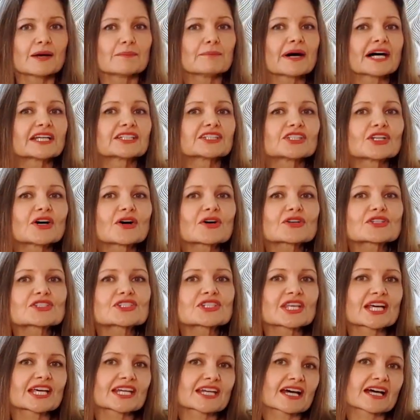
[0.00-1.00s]
But dogs
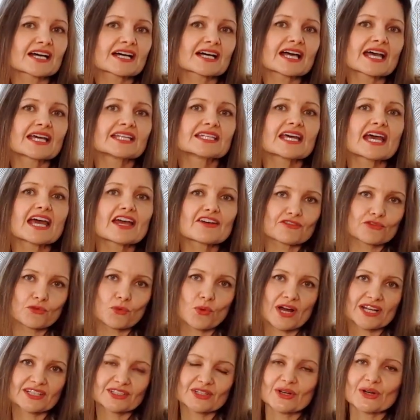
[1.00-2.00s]
that are an
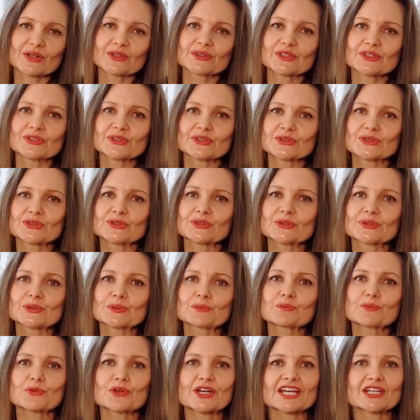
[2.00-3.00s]
F1
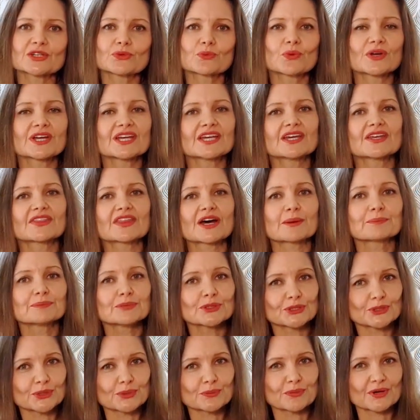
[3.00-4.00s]
Goldendoodle bred with a
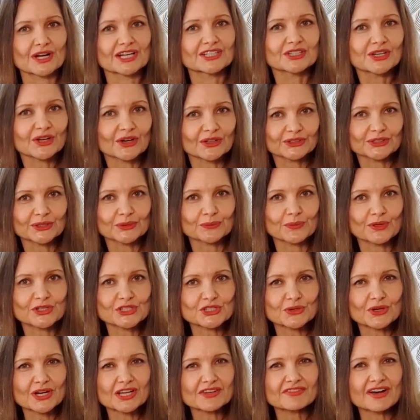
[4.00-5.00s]
purebred Golden
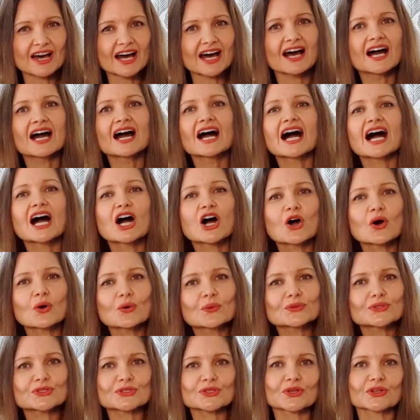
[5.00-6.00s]
Retriever are
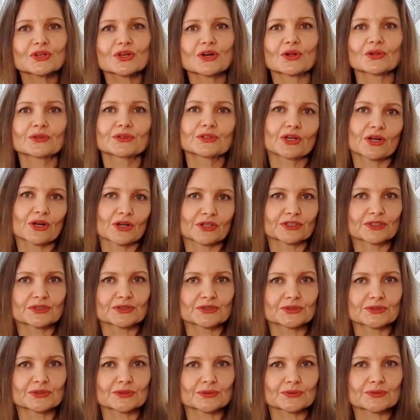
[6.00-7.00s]
also called
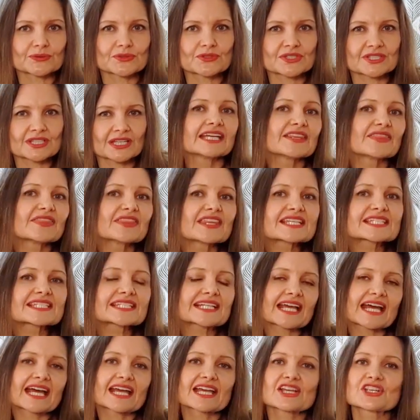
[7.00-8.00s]
Goldendoodles. In this
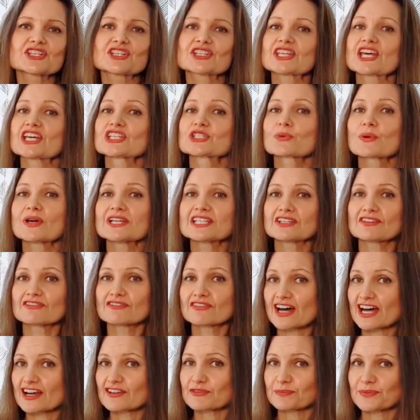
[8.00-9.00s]
case, they're
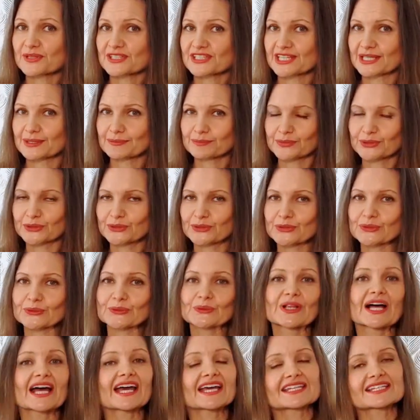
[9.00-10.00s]
25%
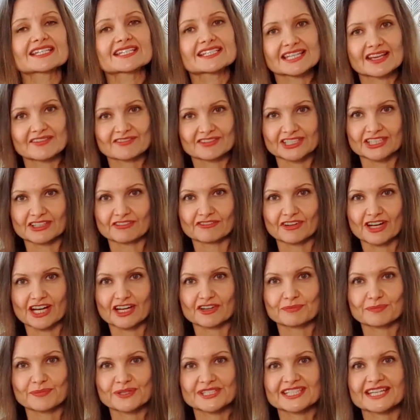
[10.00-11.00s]
Poodle and
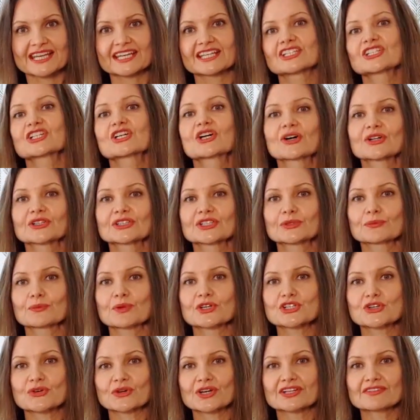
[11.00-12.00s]
75% Golden
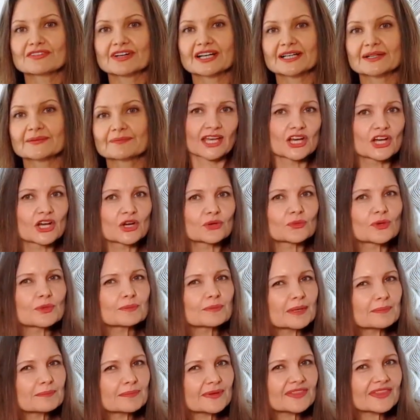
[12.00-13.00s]
Retriever.
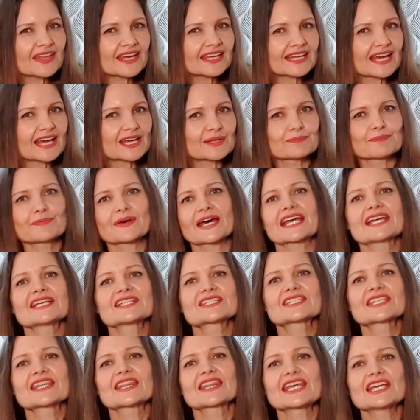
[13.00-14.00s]
Remember that at
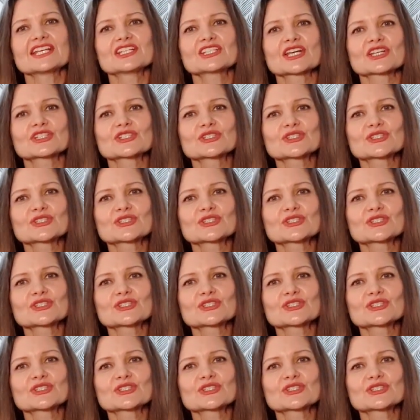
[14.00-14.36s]
base, these are